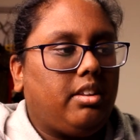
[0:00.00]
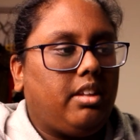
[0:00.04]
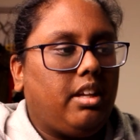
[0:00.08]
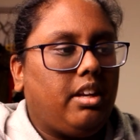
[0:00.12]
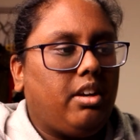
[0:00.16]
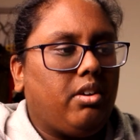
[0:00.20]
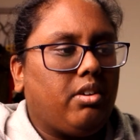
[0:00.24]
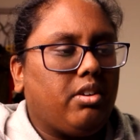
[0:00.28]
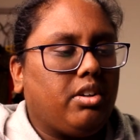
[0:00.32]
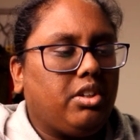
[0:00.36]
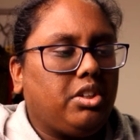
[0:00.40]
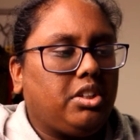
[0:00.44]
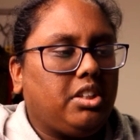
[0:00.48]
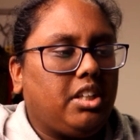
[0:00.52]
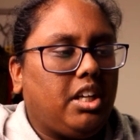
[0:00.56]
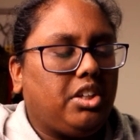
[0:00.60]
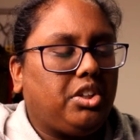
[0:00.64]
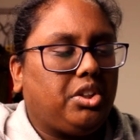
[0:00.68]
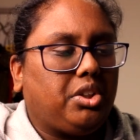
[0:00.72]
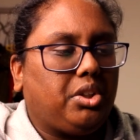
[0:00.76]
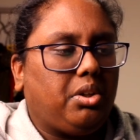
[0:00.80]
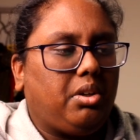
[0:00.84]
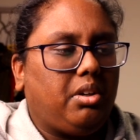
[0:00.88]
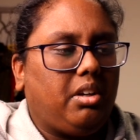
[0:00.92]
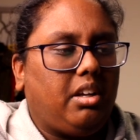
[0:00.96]
They're not gonna start
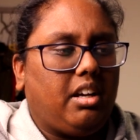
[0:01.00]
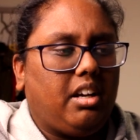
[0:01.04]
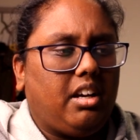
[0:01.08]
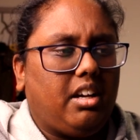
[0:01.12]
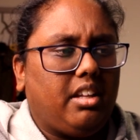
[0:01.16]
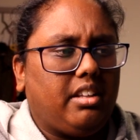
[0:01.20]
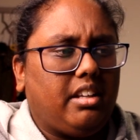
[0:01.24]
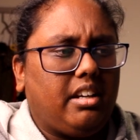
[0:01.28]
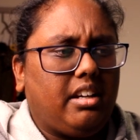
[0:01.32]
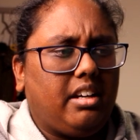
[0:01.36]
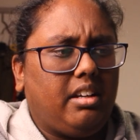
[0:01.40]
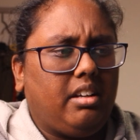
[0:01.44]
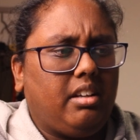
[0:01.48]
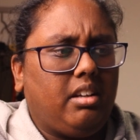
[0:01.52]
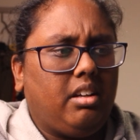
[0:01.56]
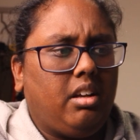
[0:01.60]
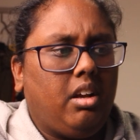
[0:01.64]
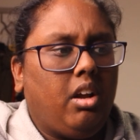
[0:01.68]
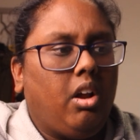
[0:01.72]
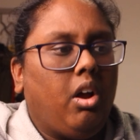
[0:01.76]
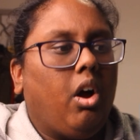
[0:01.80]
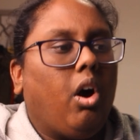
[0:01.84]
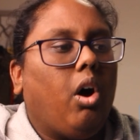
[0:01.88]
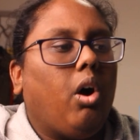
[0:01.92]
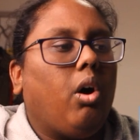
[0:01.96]
shooting, are they?
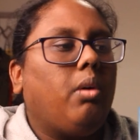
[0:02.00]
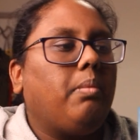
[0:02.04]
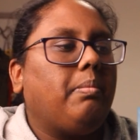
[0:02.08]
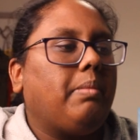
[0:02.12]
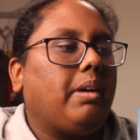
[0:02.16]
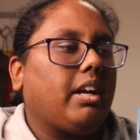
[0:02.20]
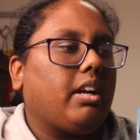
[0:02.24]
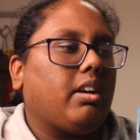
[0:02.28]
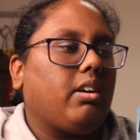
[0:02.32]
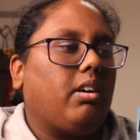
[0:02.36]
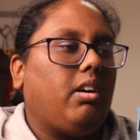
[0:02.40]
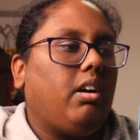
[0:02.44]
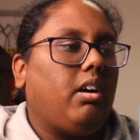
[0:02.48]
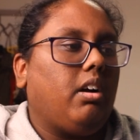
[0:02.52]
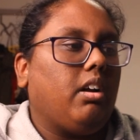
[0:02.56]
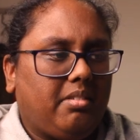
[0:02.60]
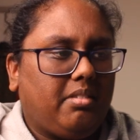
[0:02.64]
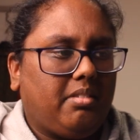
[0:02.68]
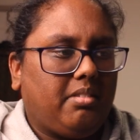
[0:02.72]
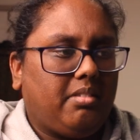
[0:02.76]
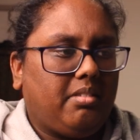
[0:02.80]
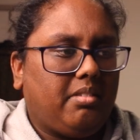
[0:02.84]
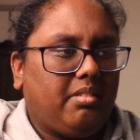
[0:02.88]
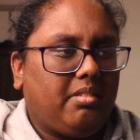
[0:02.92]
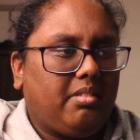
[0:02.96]
Oh my god.
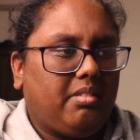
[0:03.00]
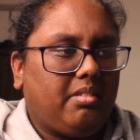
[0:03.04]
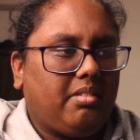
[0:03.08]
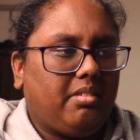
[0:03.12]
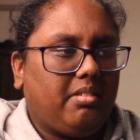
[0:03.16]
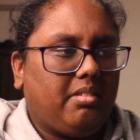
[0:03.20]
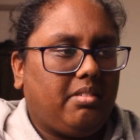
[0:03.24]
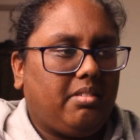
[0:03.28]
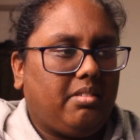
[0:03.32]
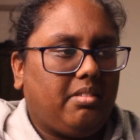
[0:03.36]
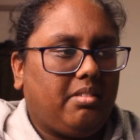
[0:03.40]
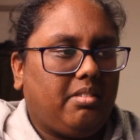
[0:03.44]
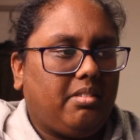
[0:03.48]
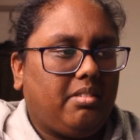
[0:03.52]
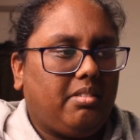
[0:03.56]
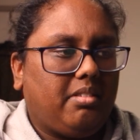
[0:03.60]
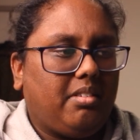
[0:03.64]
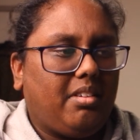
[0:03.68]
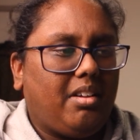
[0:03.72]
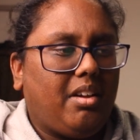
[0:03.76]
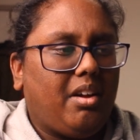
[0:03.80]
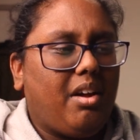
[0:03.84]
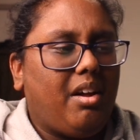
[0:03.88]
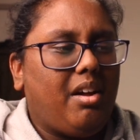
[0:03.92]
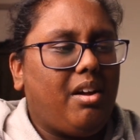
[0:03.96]

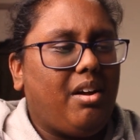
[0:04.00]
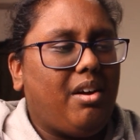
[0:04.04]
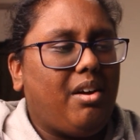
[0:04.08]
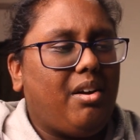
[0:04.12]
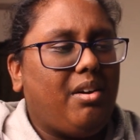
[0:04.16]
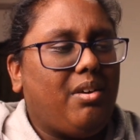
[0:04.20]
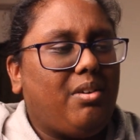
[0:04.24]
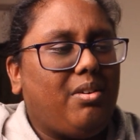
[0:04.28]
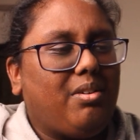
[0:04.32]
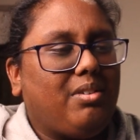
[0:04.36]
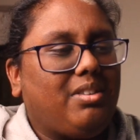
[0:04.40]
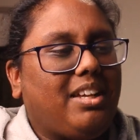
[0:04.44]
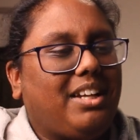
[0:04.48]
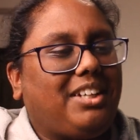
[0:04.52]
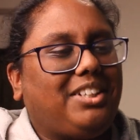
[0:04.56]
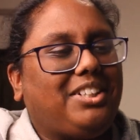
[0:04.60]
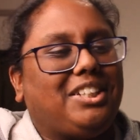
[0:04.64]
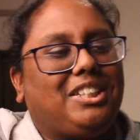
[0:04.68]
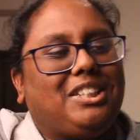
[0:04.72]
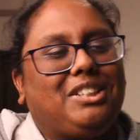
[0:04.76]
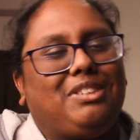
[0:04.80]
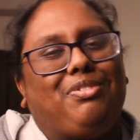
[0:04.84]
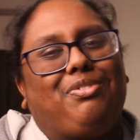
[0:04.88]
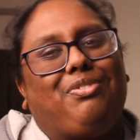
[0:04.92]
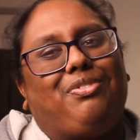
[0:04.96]
No! They
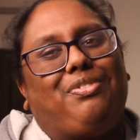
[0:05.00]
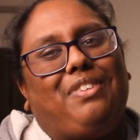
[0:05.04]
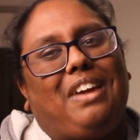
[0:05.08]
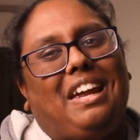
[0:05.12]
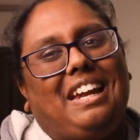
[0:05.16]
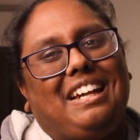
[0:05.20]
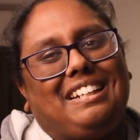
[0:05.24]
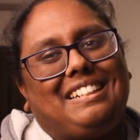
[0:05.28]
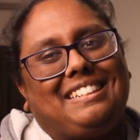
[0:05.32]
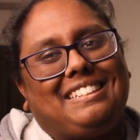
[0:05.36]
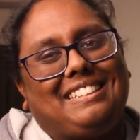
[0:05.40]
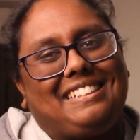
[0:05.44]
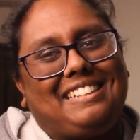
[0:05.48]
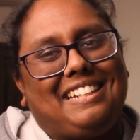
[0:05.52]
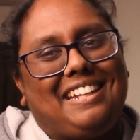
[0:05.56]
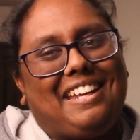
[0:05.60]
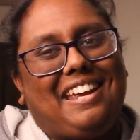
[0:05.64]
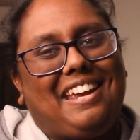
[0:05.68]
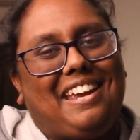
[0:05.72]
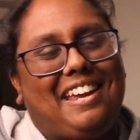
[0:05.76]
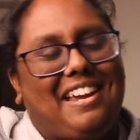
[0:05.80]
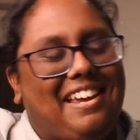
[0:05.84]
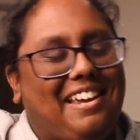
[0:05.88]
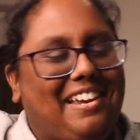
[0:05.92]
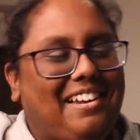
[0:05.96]
just fixed
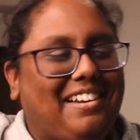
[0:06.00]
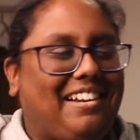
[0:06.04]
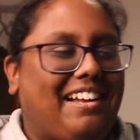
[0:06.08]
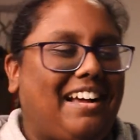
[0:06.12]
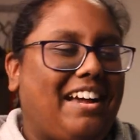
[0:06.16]
it!